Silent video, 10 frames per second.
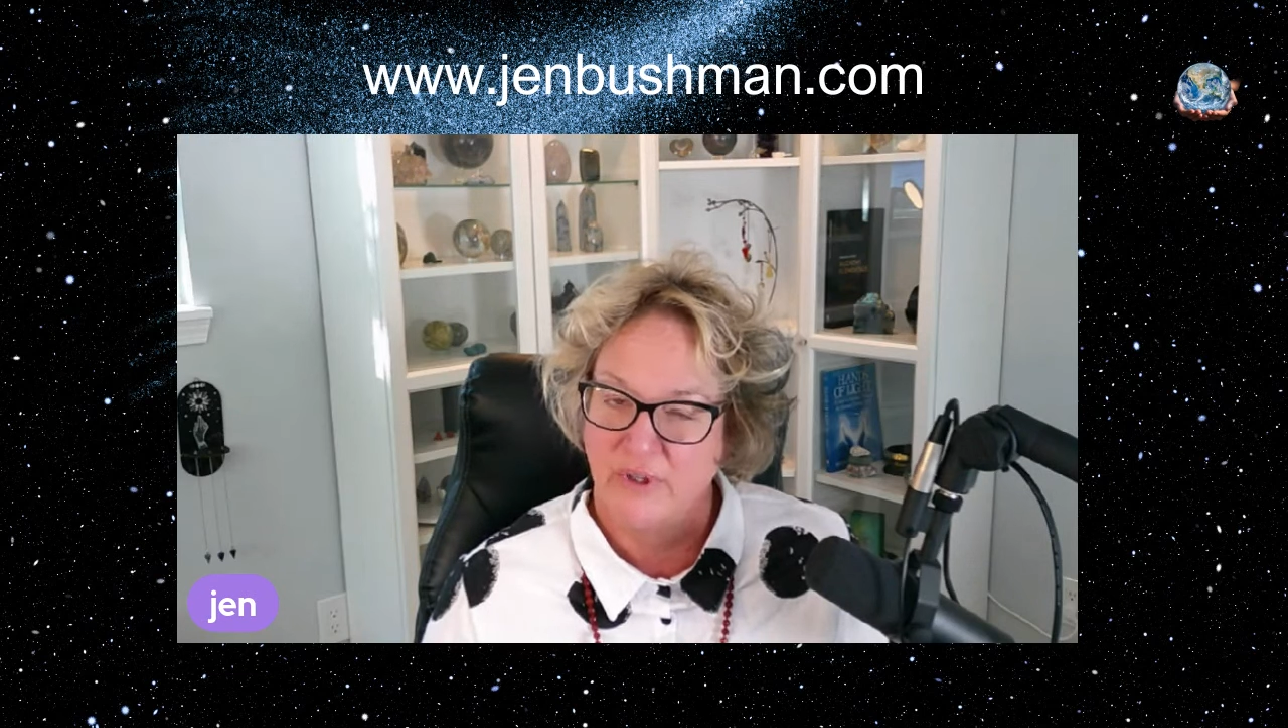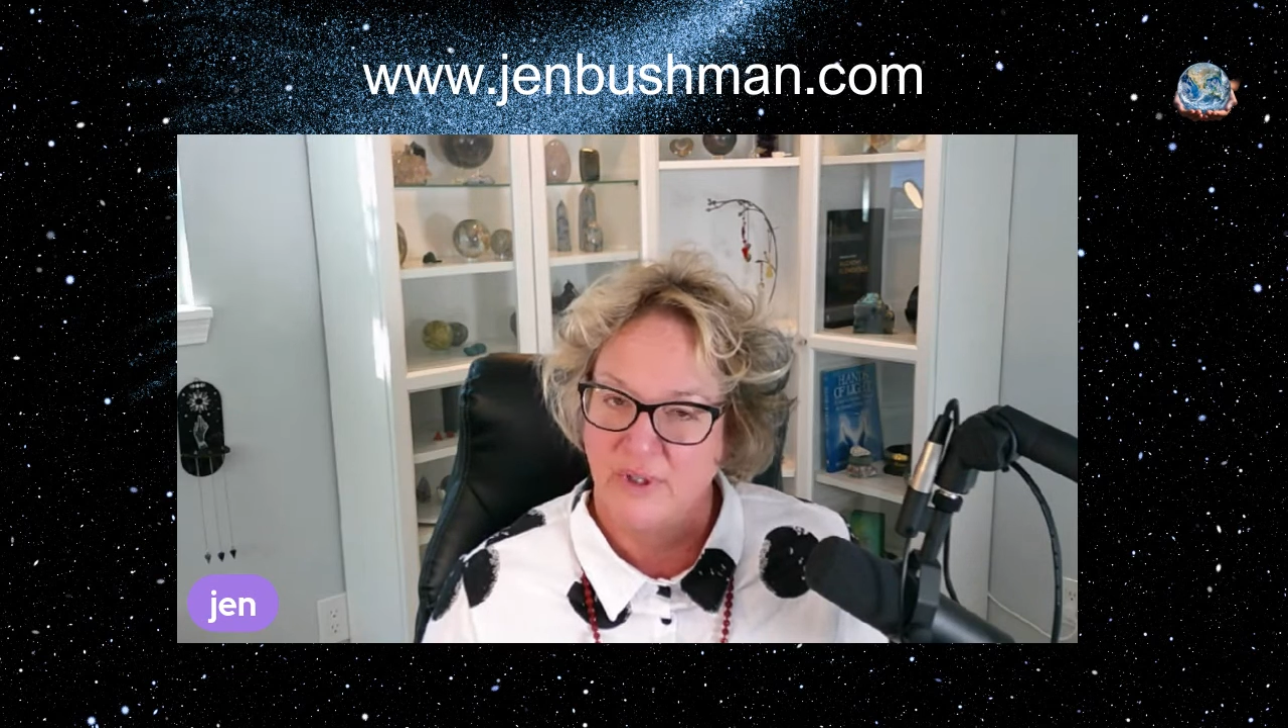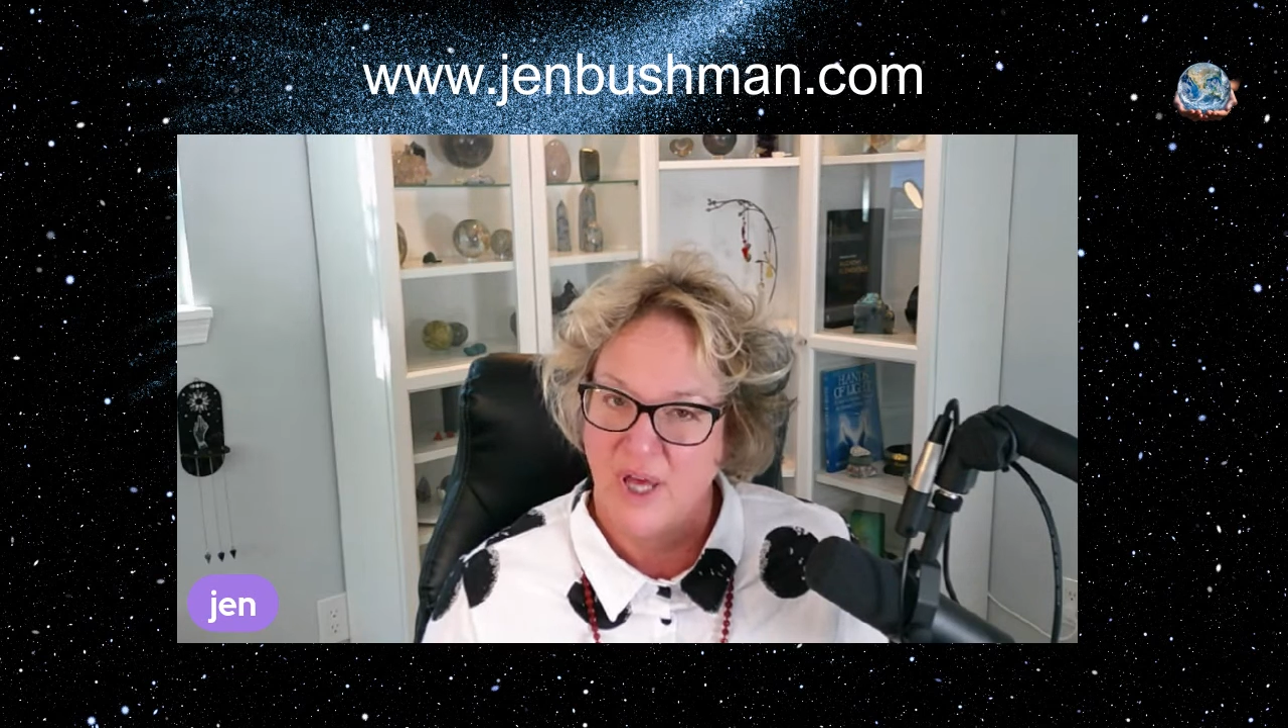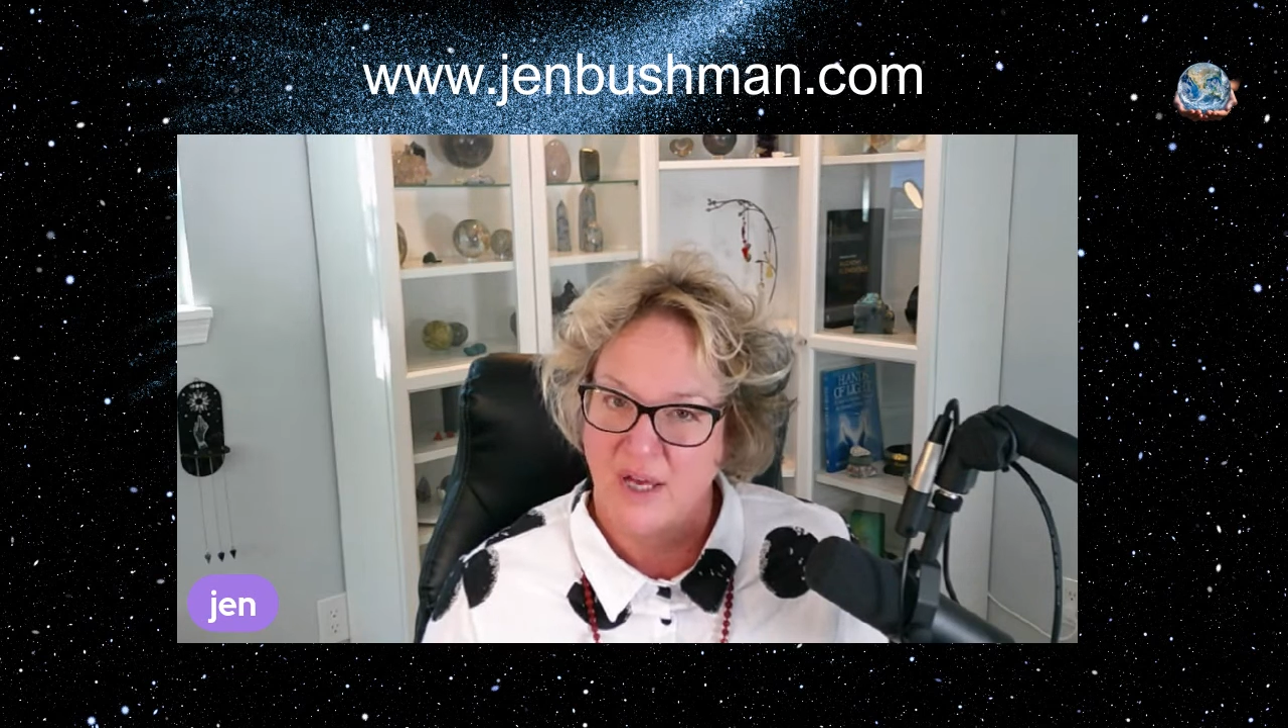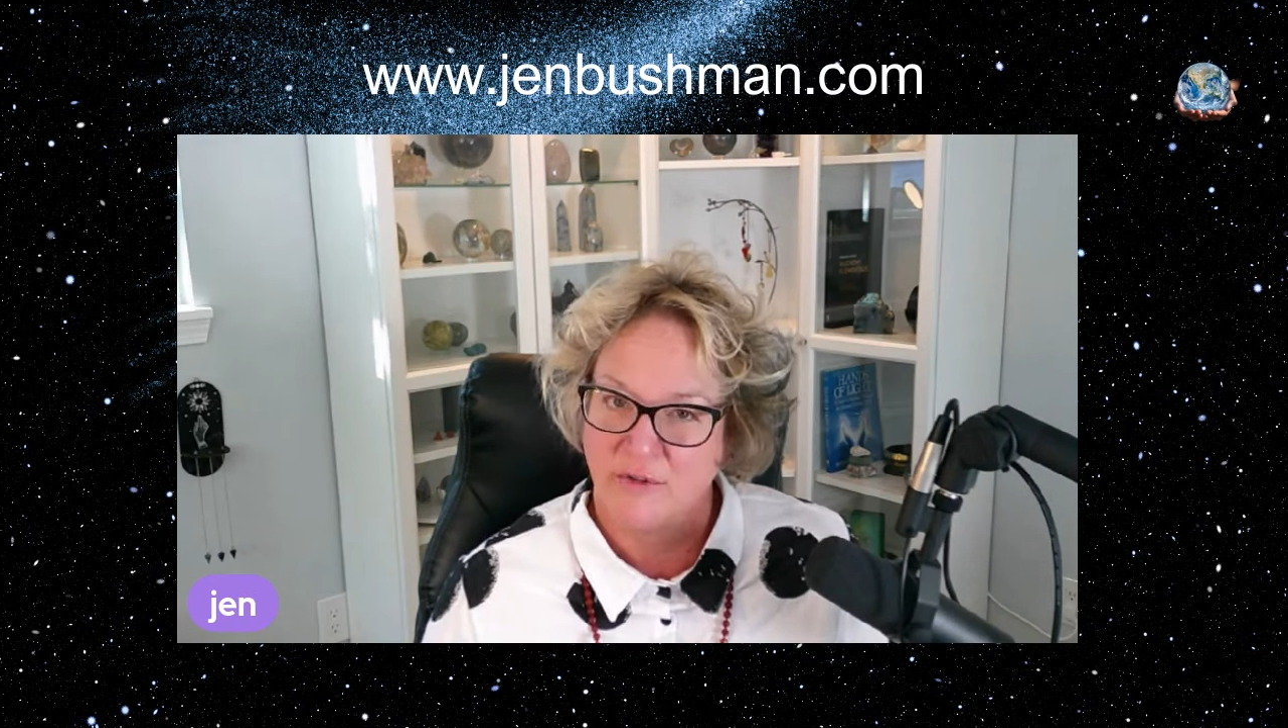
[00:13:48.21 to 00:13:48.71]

a lot